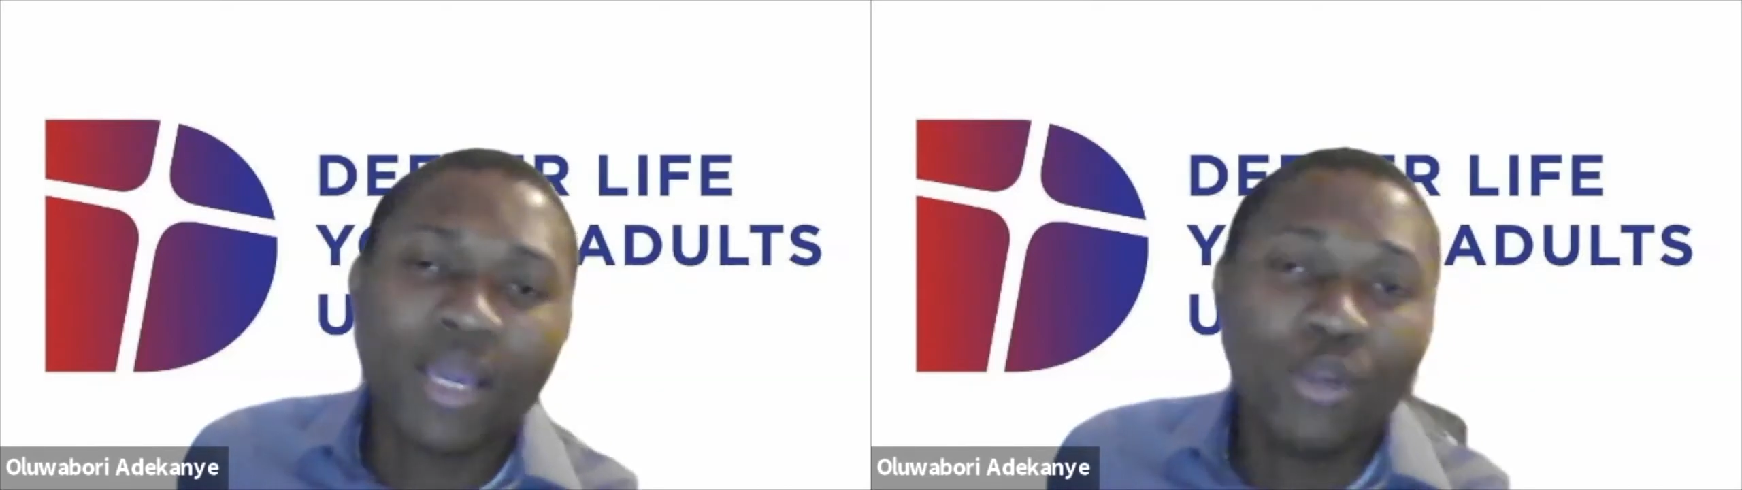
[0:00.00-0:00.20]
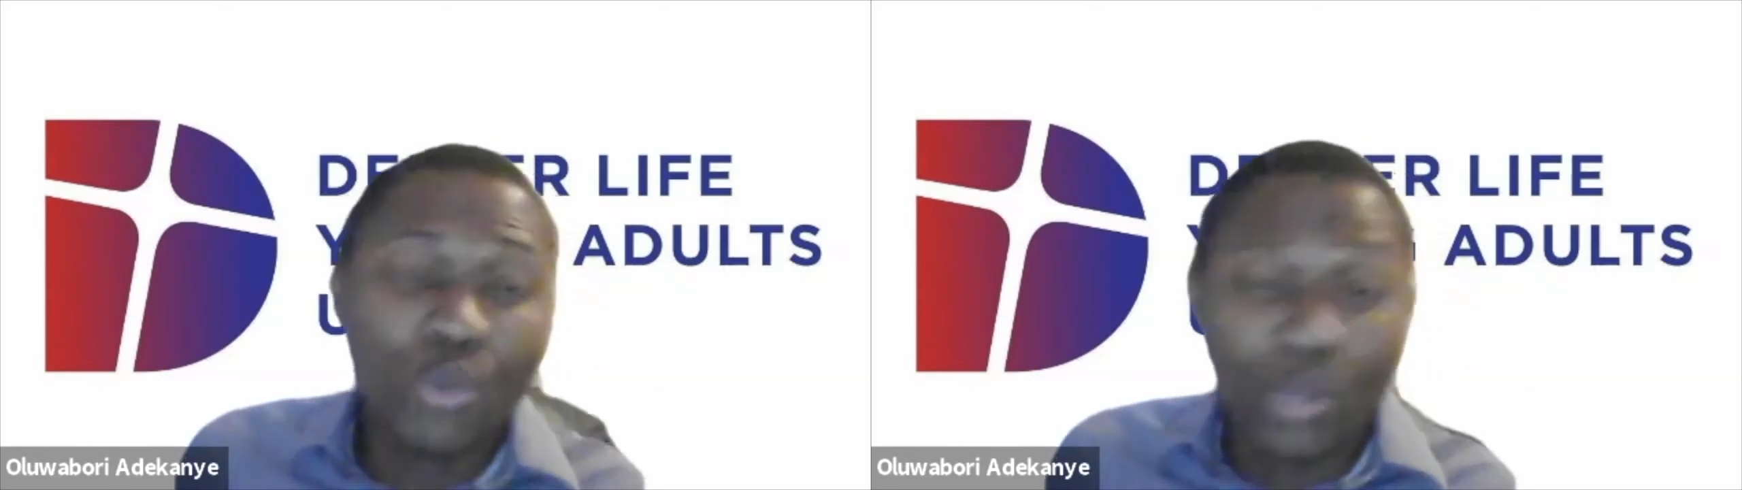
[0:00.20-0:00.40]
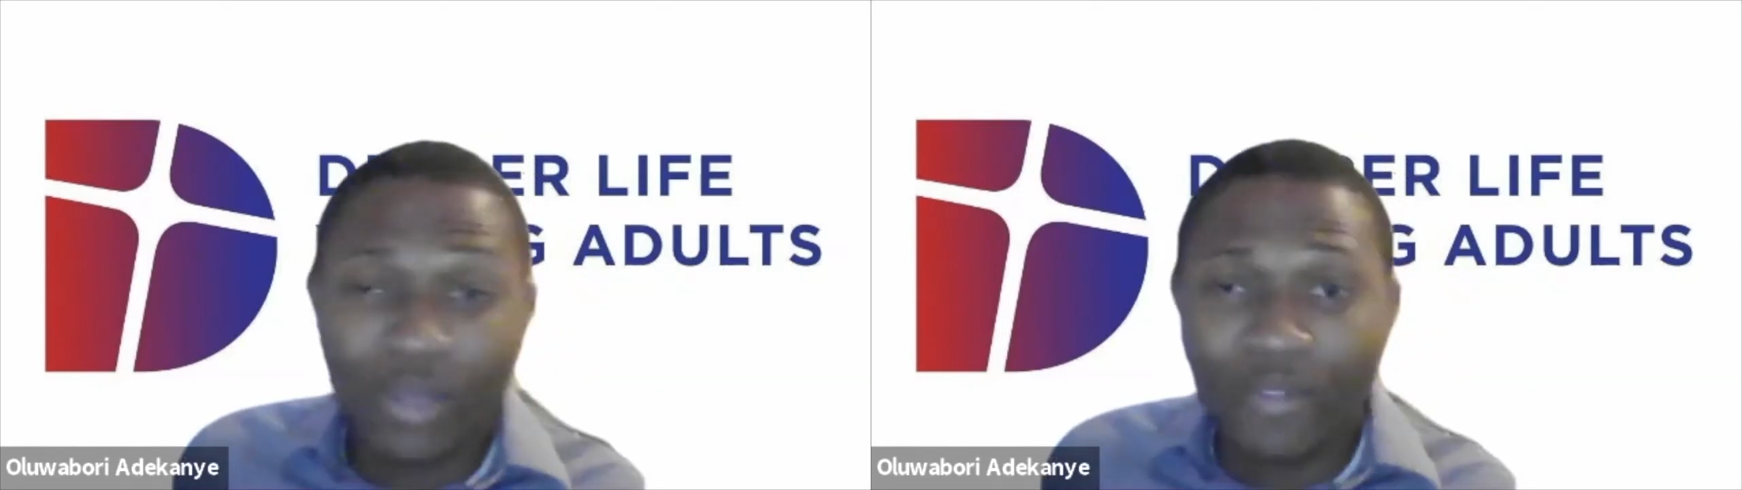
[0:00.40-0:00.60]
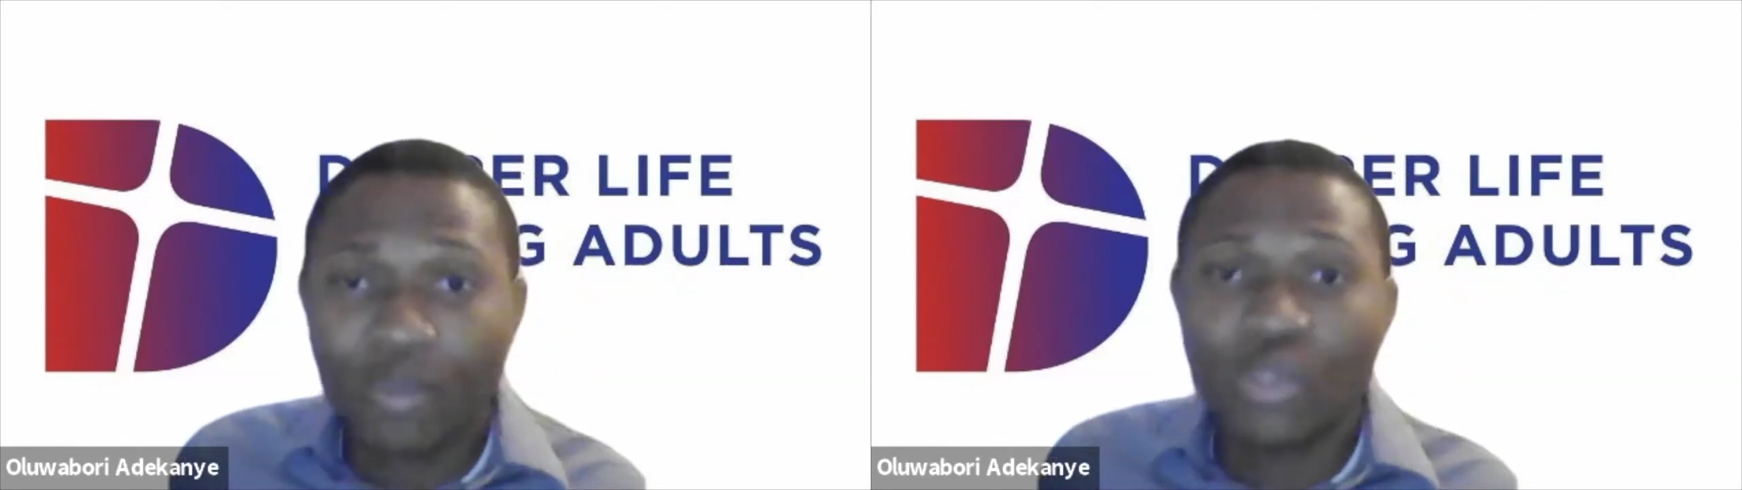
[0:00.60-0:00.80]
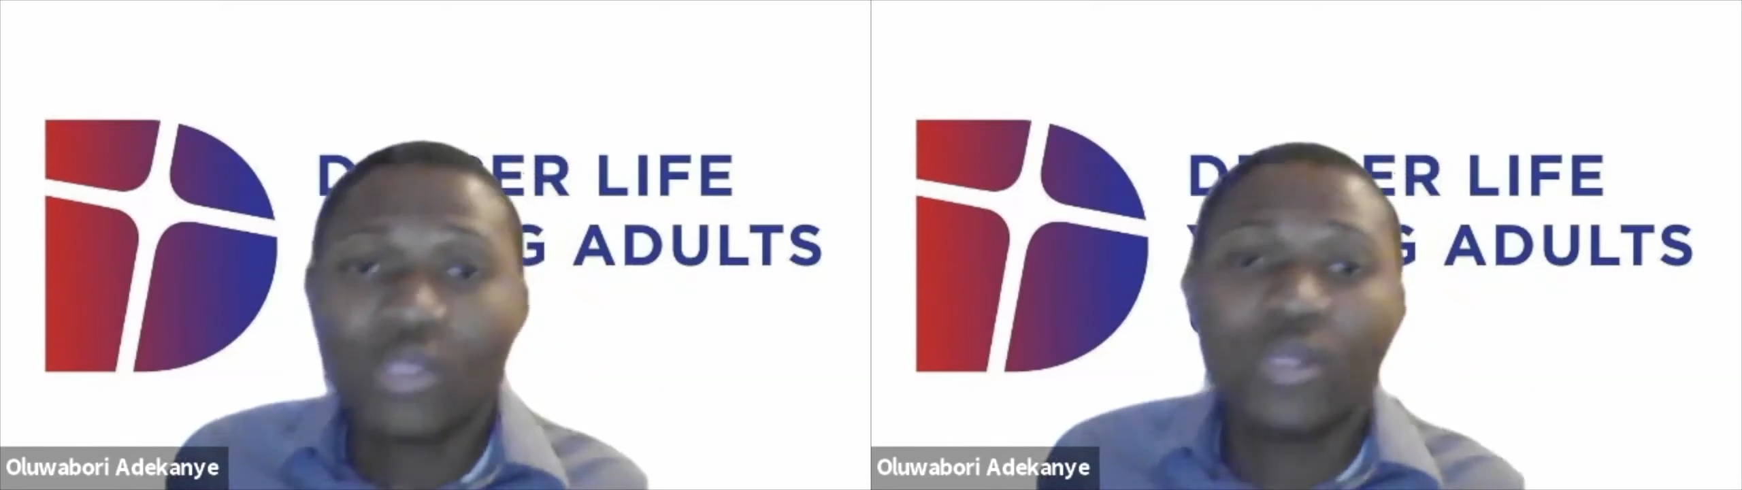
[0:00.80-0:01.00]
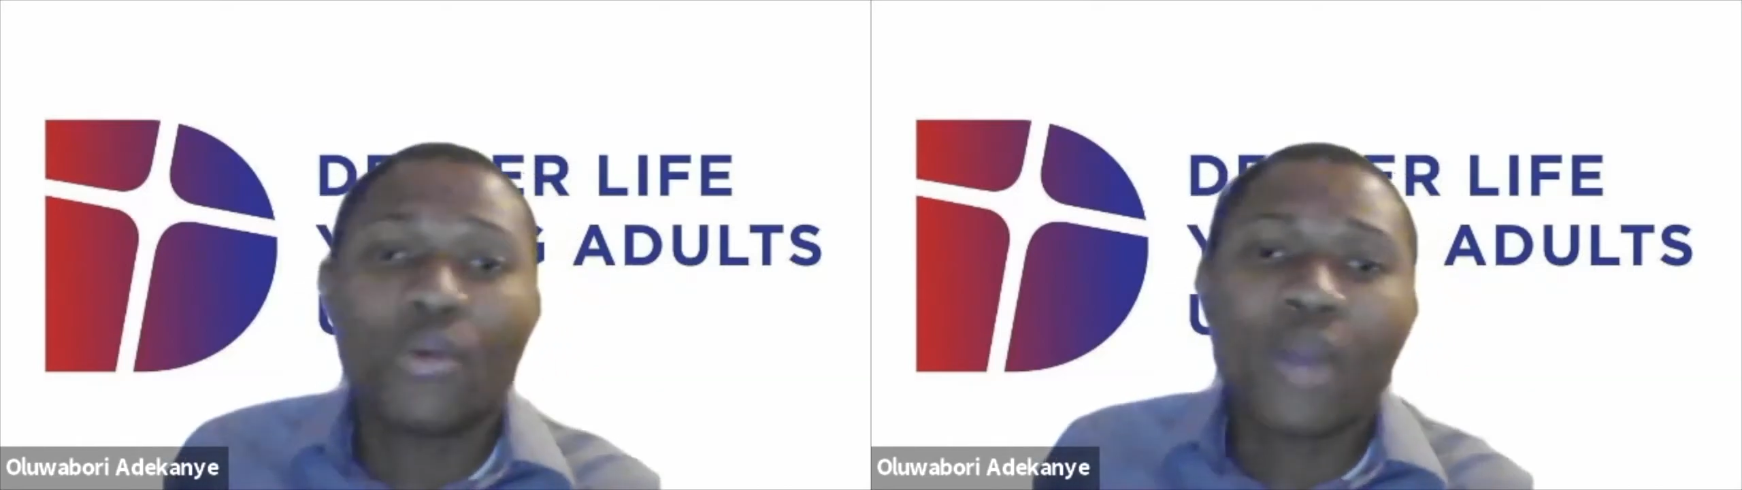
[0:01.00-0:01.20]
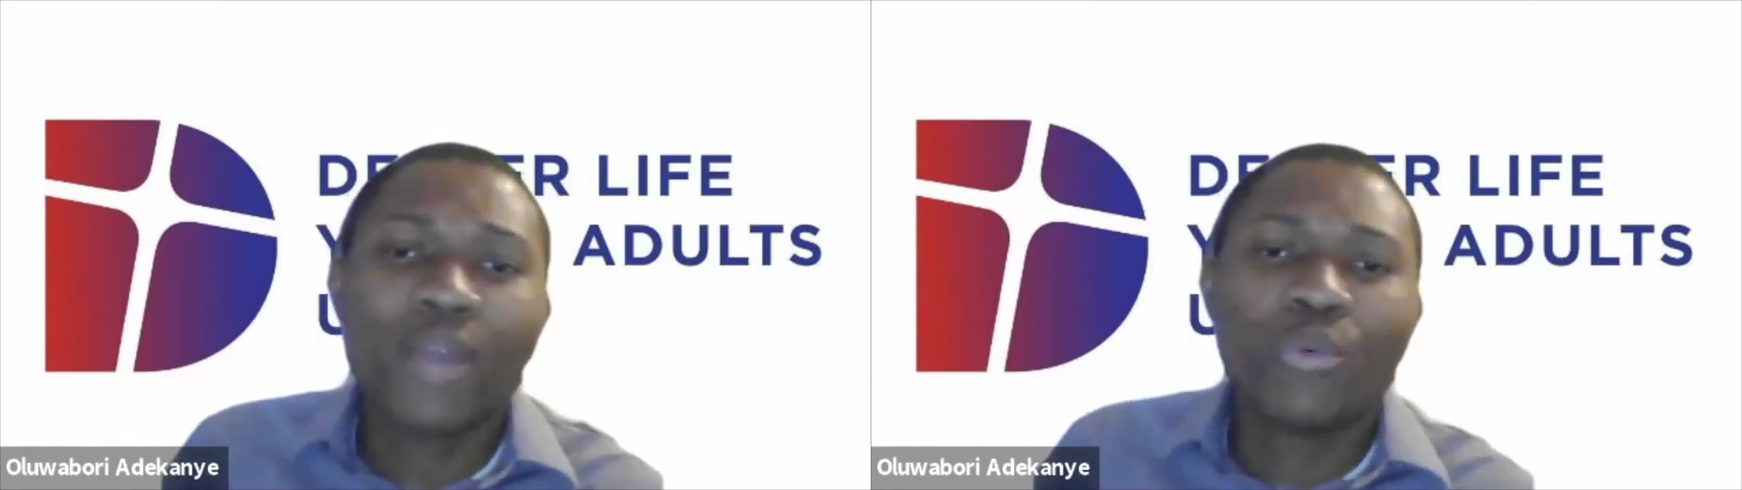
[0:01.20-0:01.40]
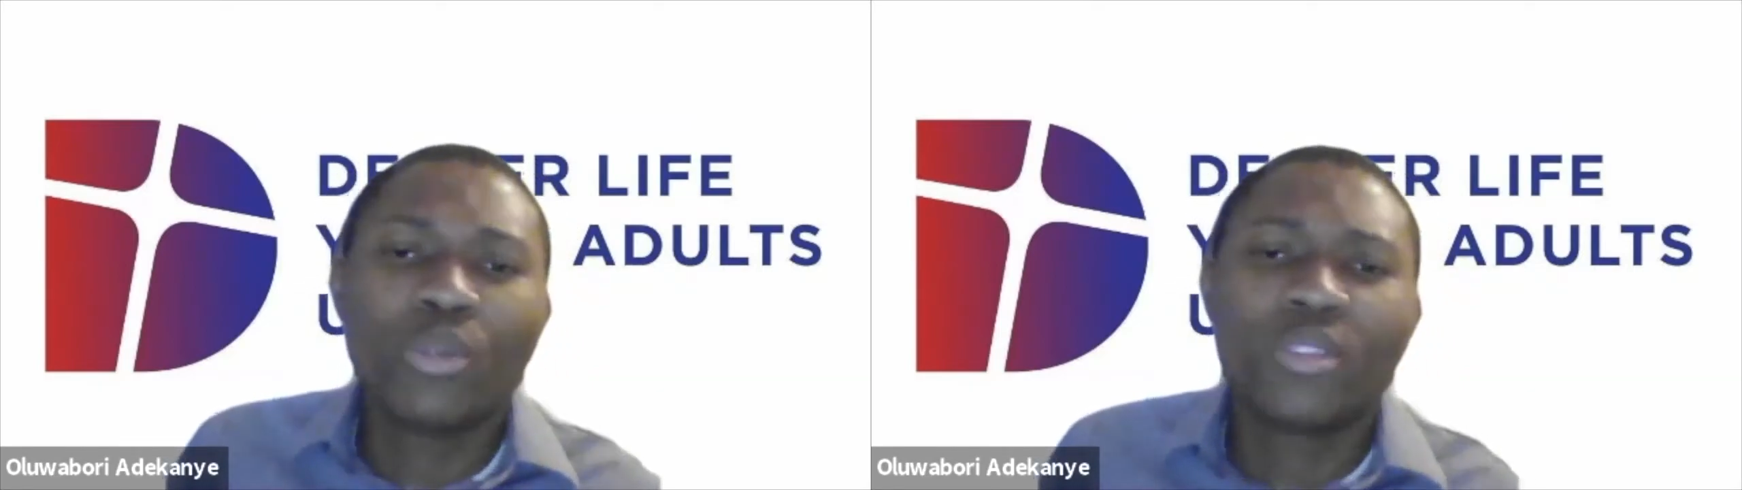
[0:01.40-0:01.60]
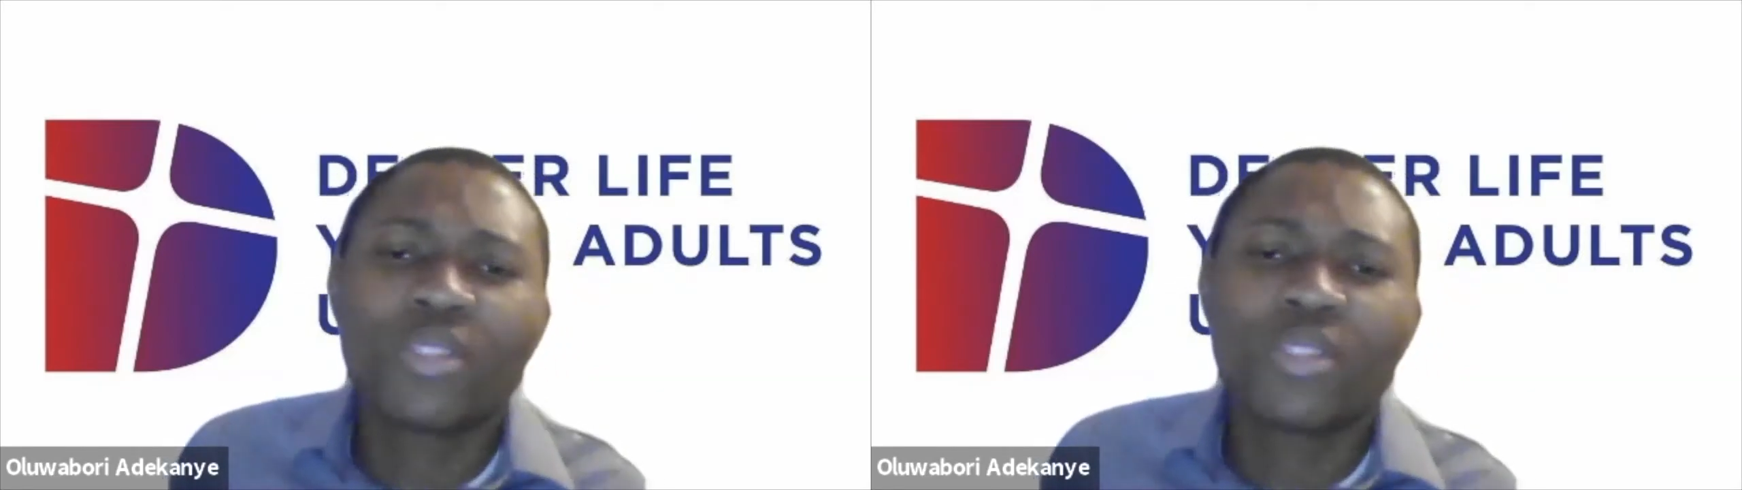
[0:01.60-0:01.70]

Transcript: I don't know if I'm using the right word,